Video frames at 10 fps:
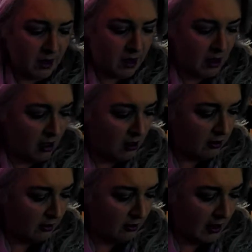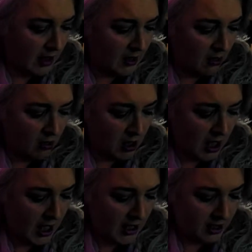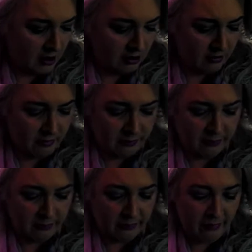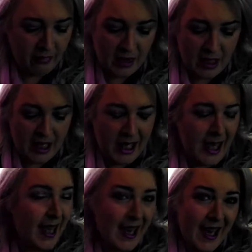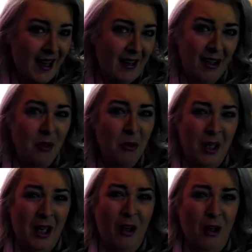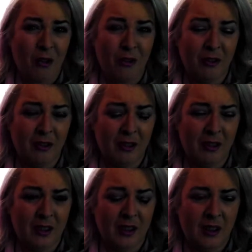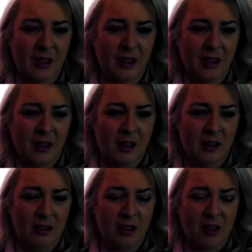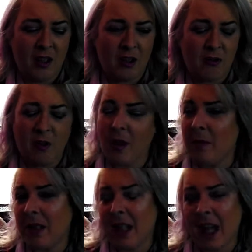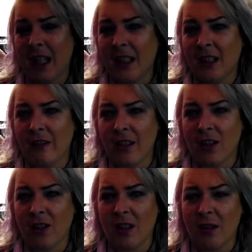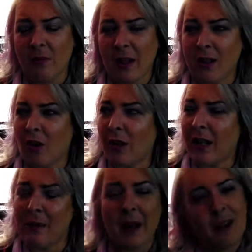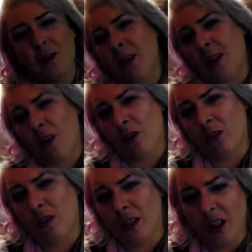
So it looks like he ate a unicorn. Which that should really be the title of this, shouldn't it? My dog ate my unicorn.